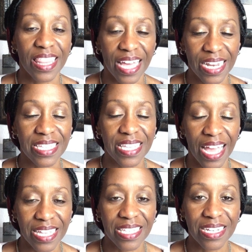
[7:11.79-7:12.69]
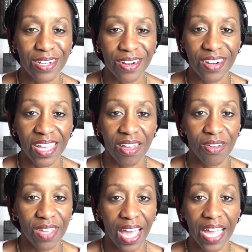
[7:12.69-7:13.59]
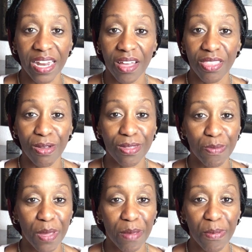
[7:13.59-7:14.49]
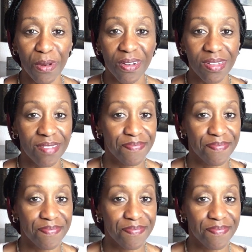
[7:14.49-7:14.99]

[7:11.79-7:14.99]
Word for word: That is nasty dirty. Okay, now those people,